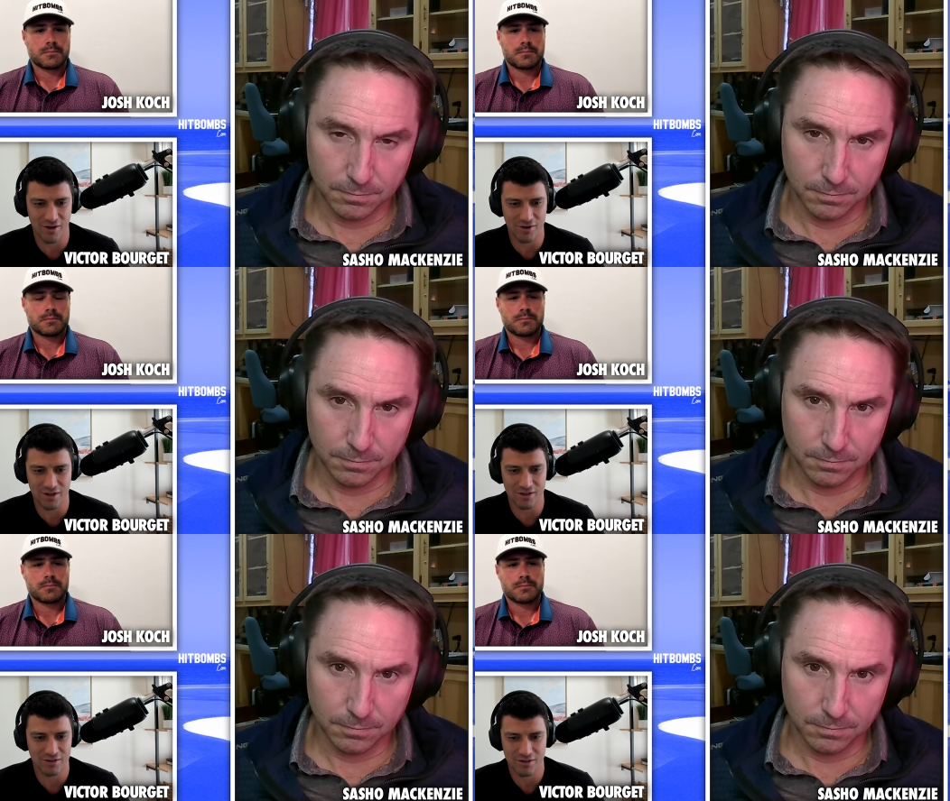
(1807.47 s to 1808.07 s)

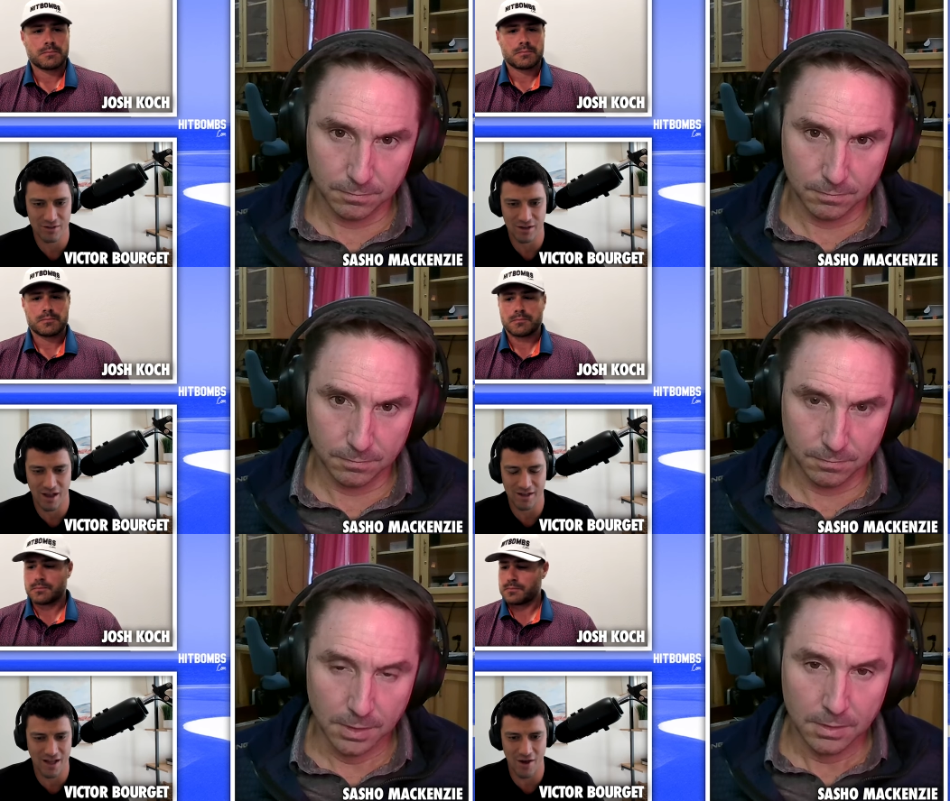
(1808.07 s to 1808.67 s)
Speaker 1: did I
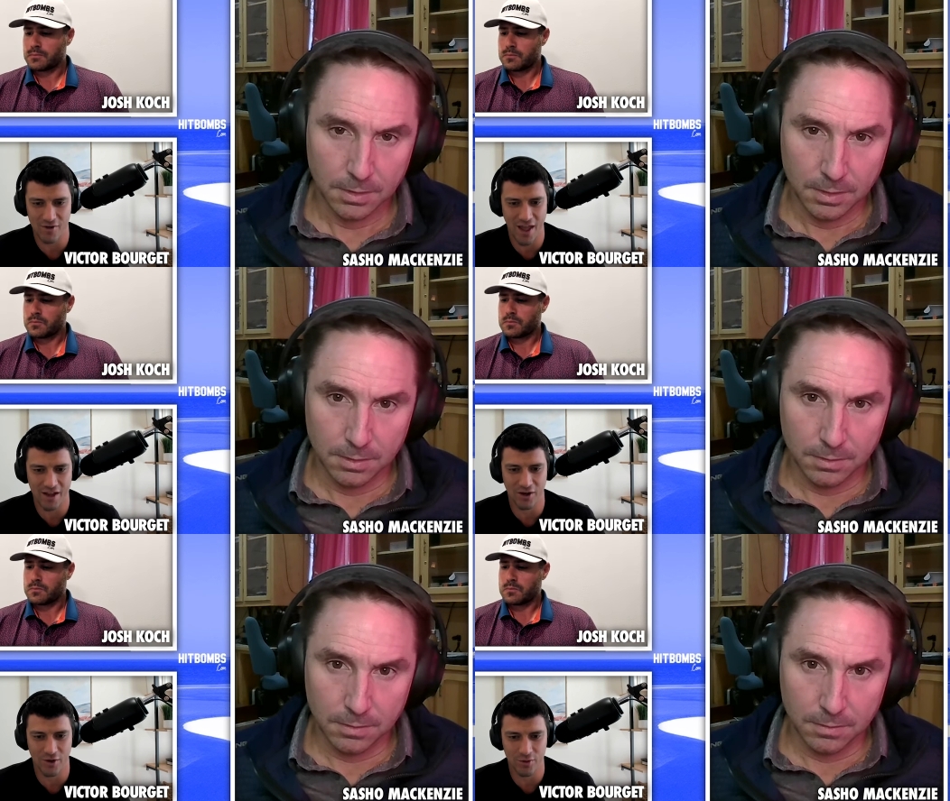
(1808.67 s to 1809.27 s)
guess how did that
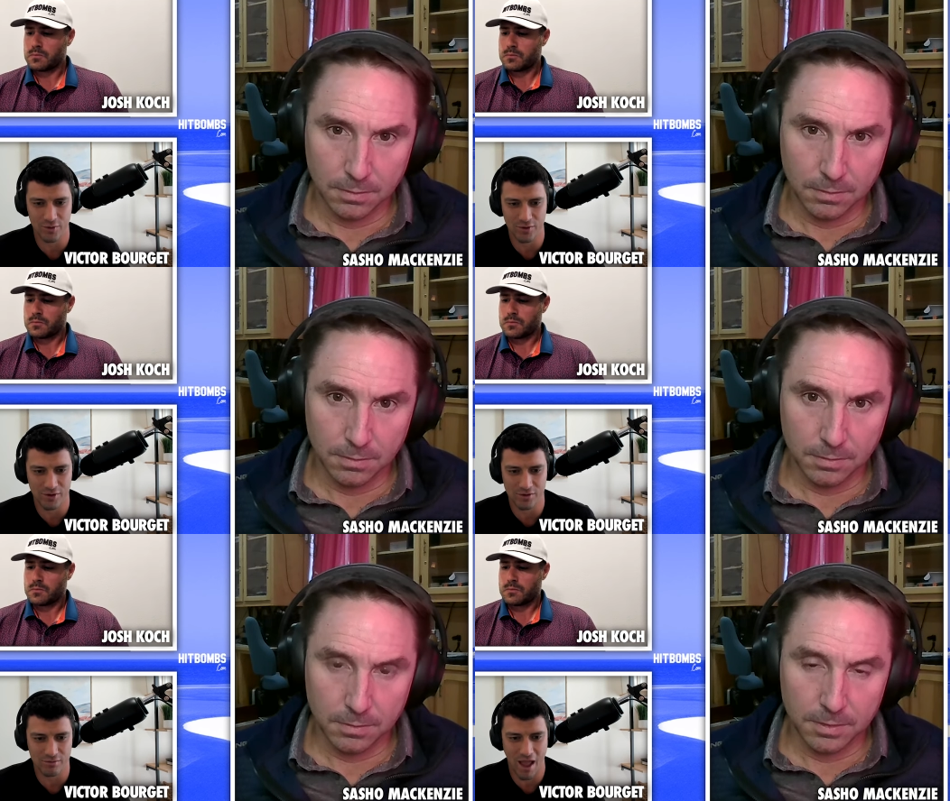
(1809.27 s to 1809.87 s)
go
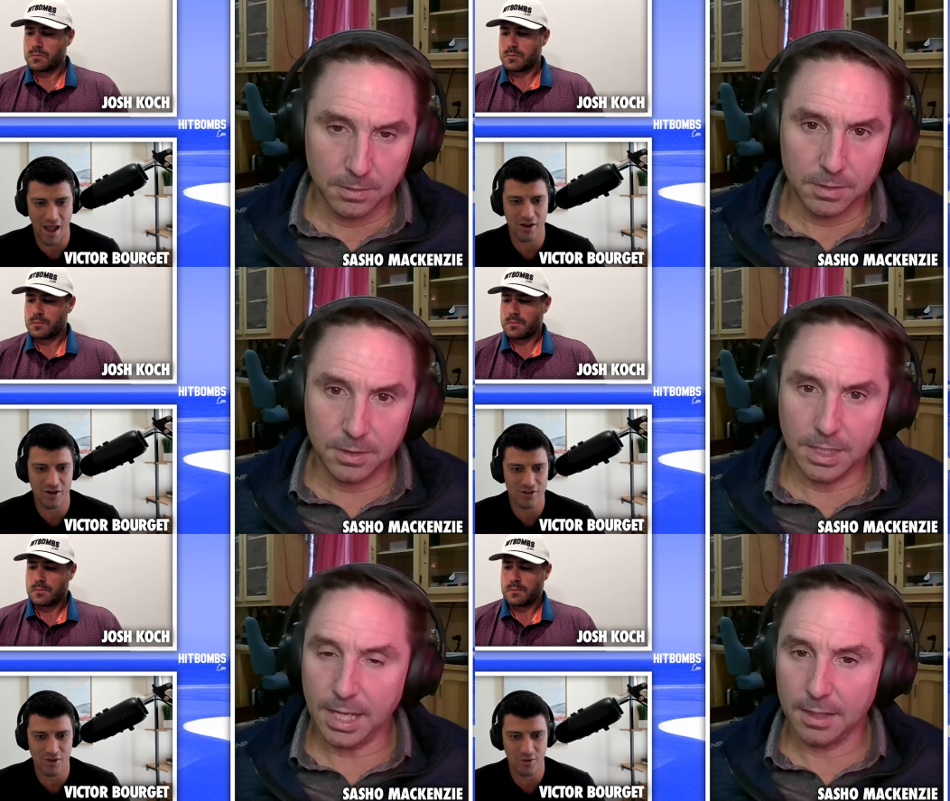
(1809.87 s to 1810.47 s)

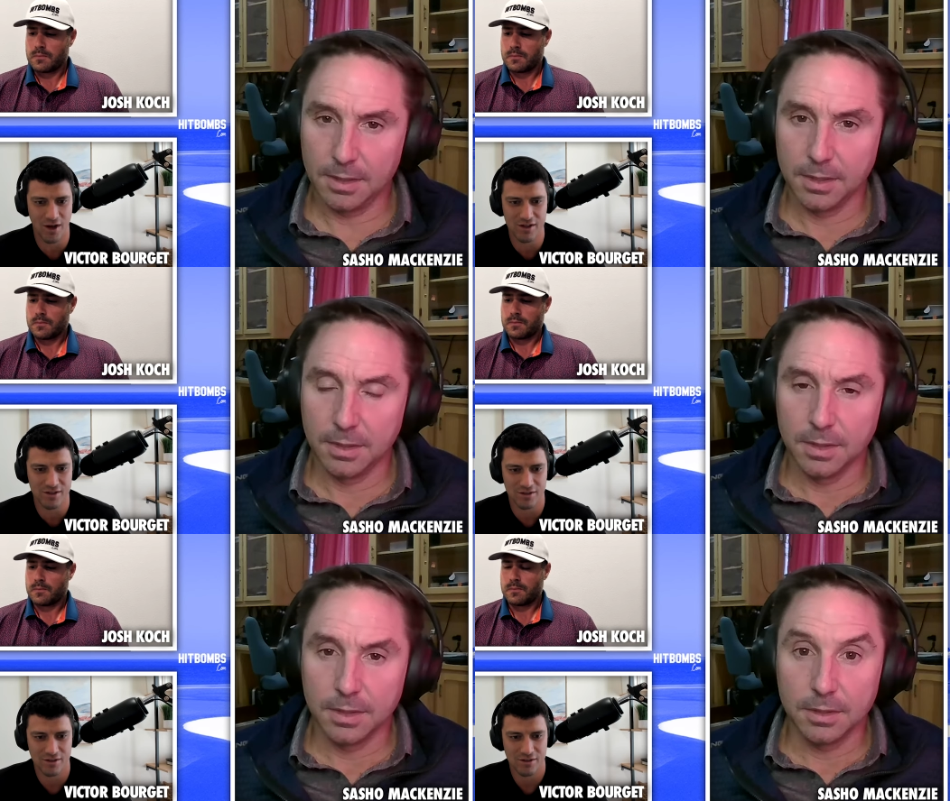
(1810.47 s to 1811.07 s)
accuracy
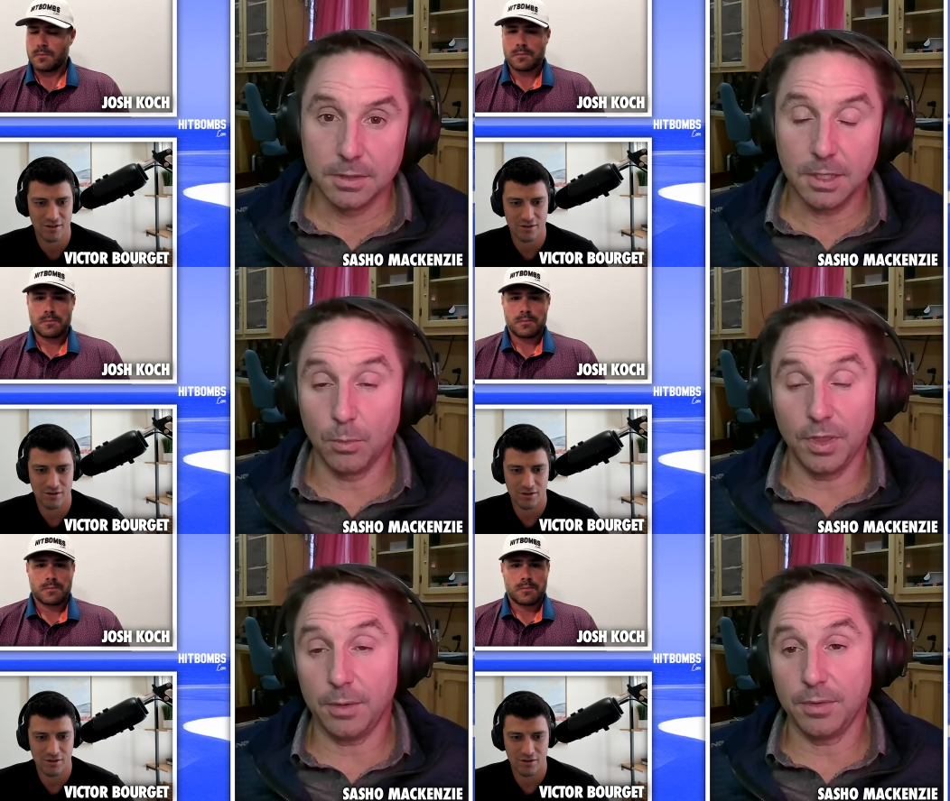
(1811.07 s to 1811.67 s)
wise?
Speaker 2: Yeah,
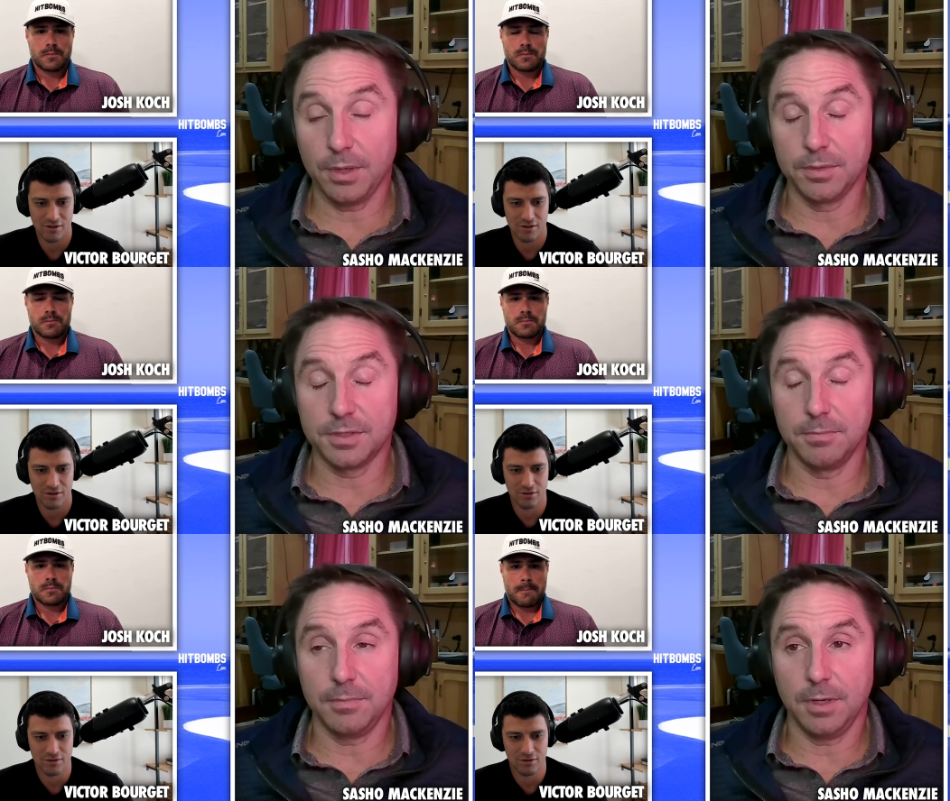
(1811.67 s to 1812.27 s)
well, that that
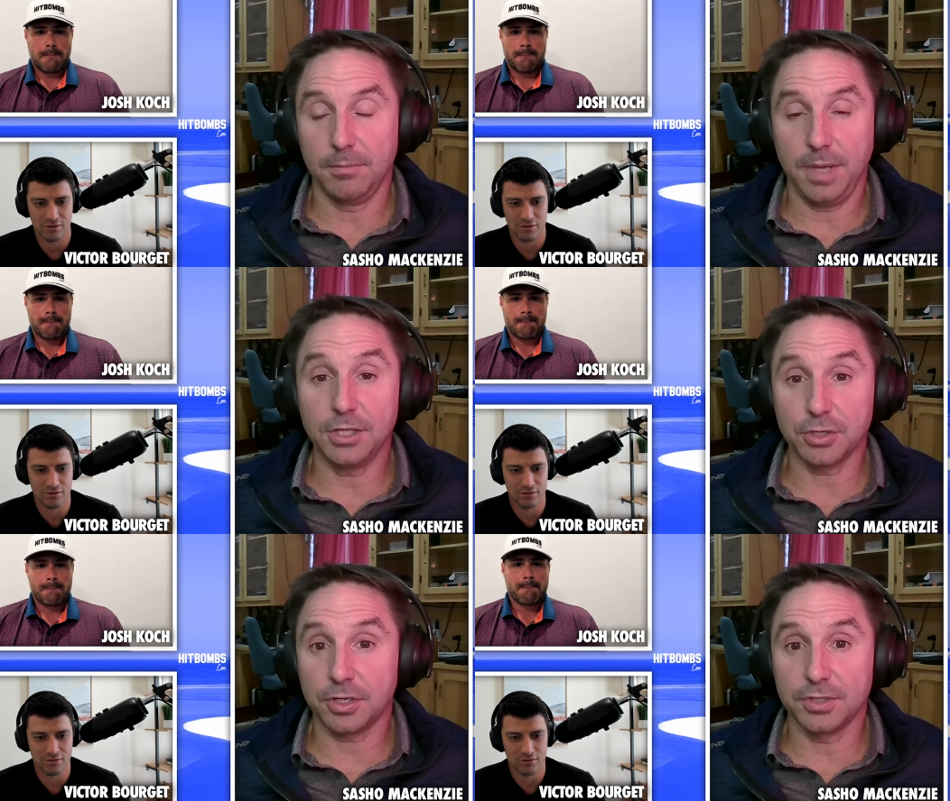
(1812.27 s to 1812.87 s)
was a, a
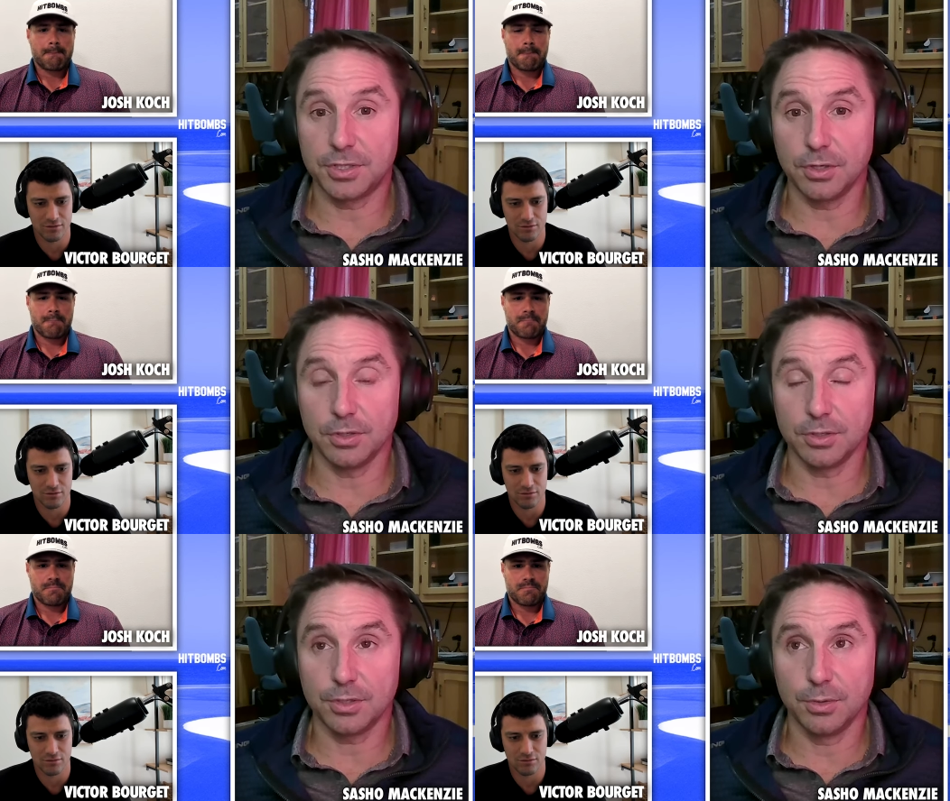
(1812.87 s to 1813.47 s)
major
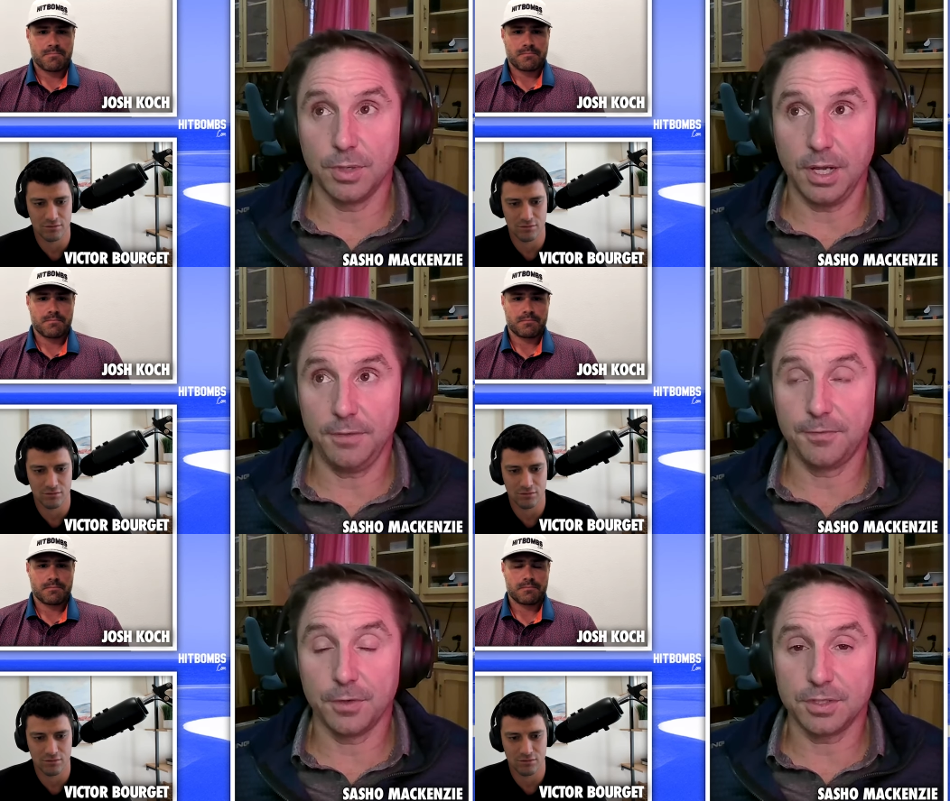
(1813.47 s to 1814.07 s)
concern. So when I
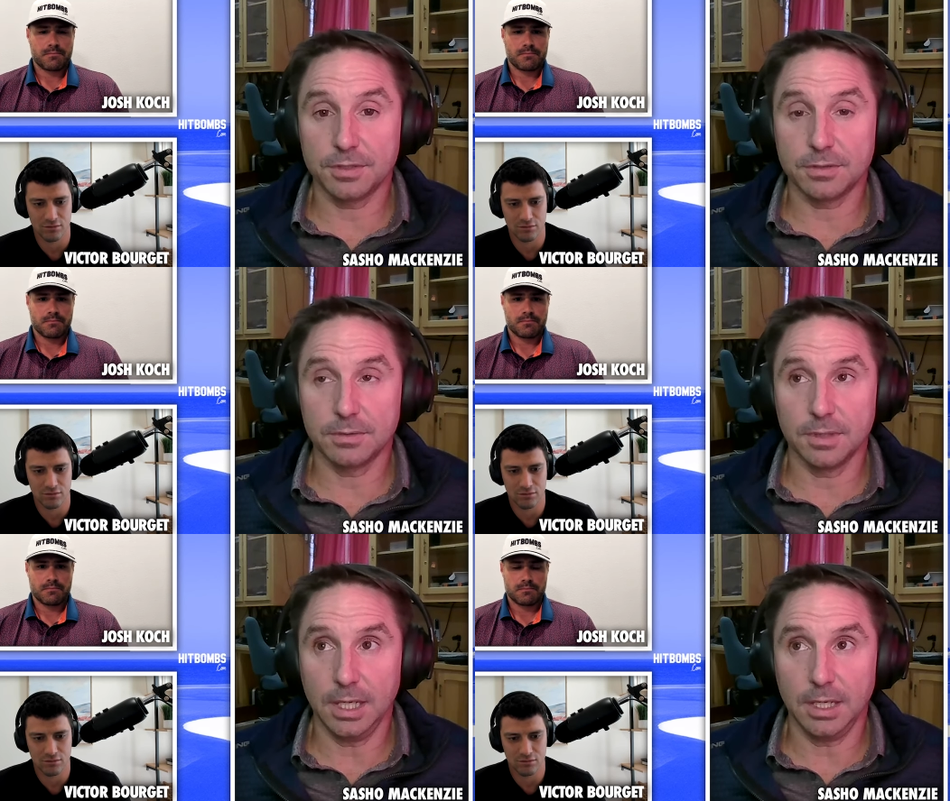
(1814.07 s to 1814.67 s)
first
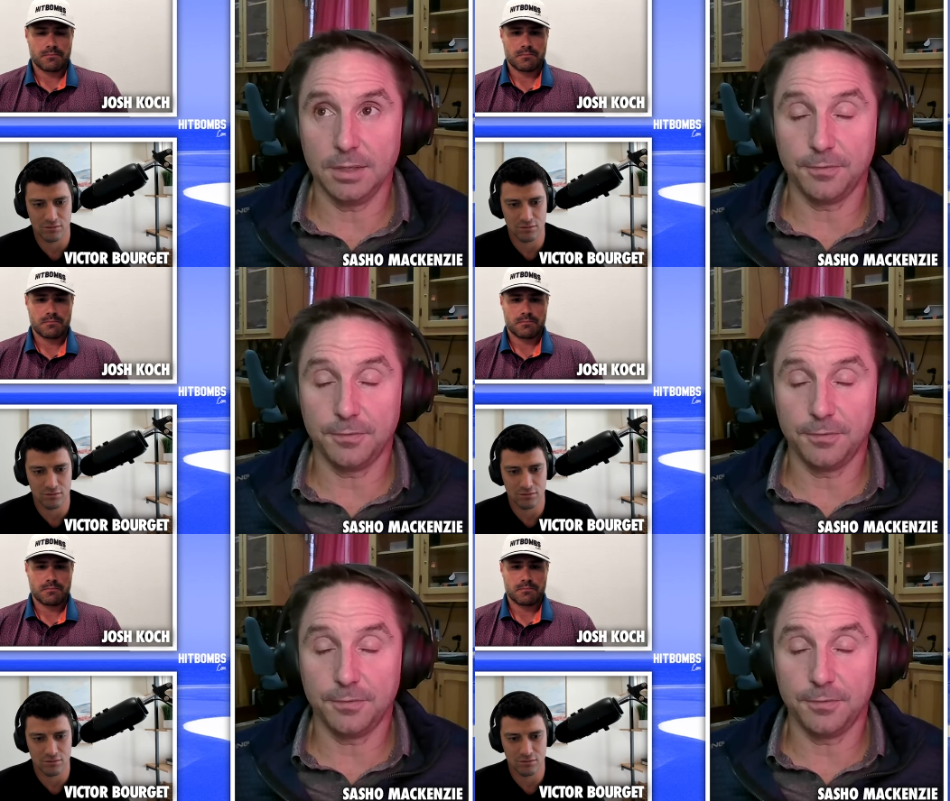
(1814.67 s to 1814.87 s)
uh, the